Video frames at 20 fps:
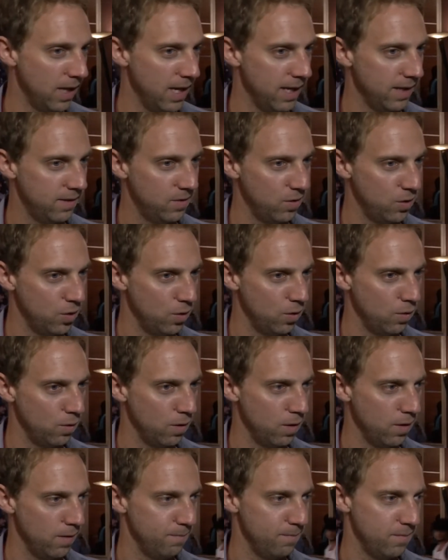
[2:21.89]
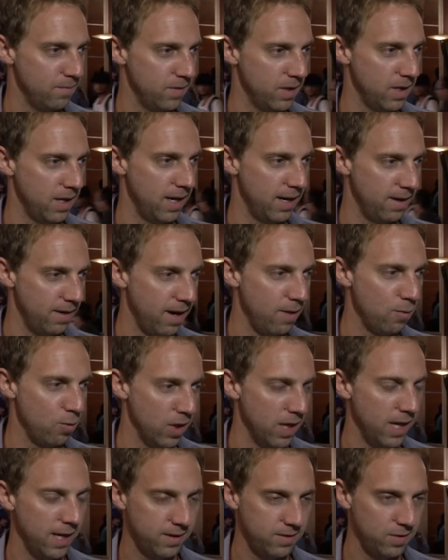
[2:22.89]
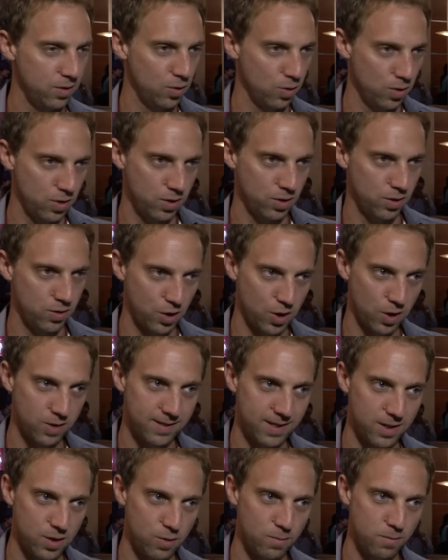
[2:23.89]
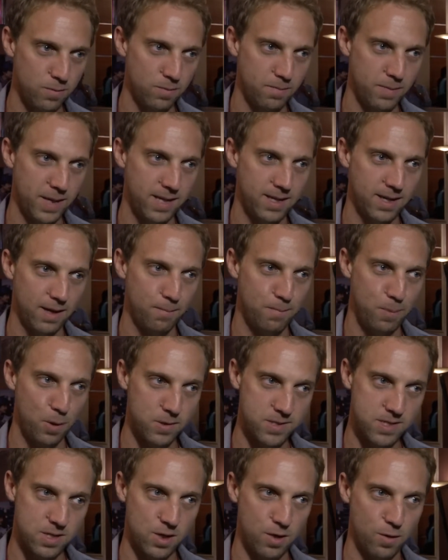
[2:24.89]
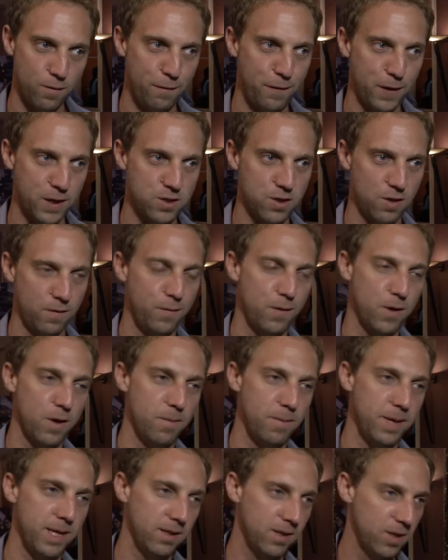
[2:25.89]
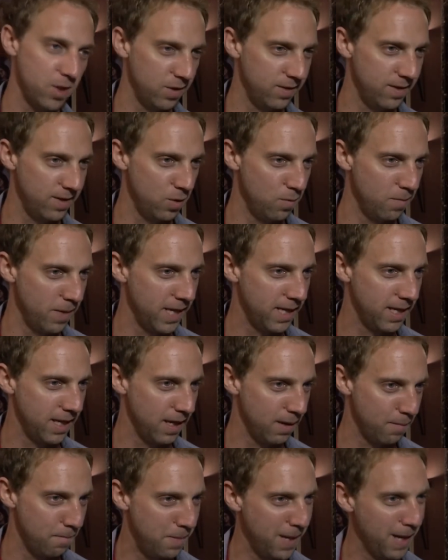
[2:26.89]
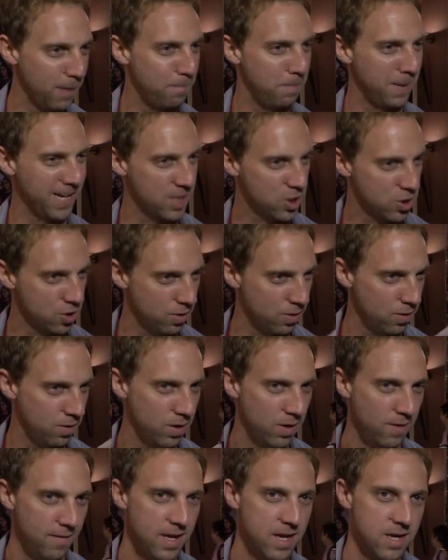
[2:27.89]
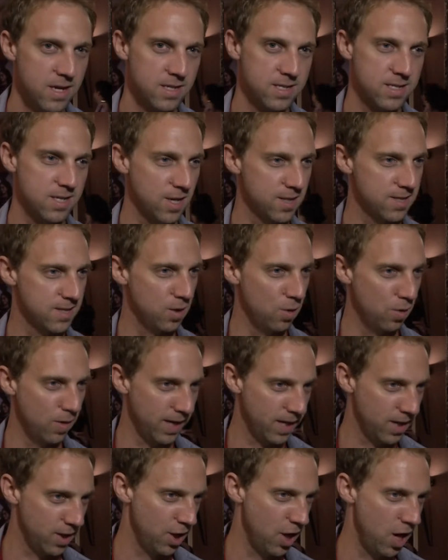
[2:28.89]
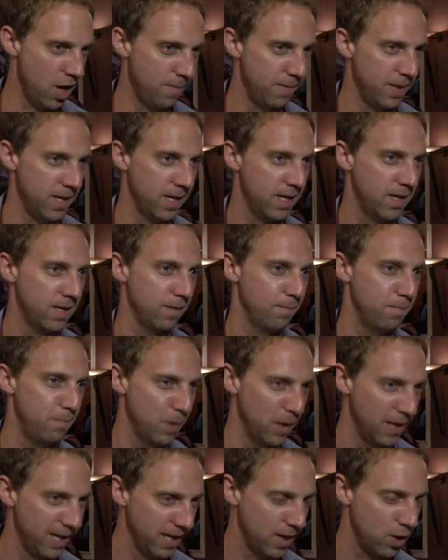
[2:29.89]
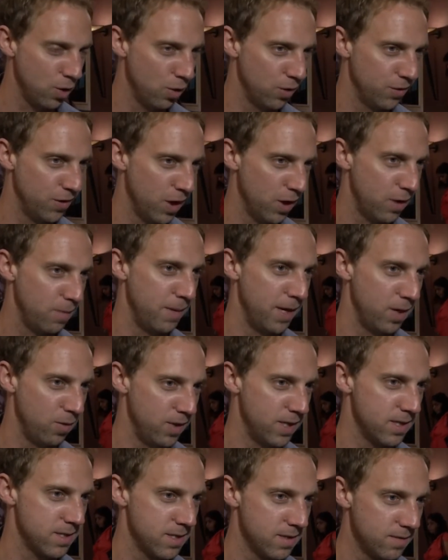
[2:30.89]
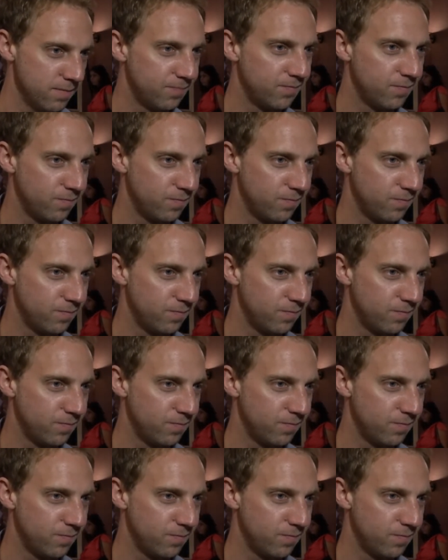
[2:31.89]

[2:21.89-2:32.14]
I like to do I would like to continue making personal fiction film and continue making big picture socio-economic, political documentaries.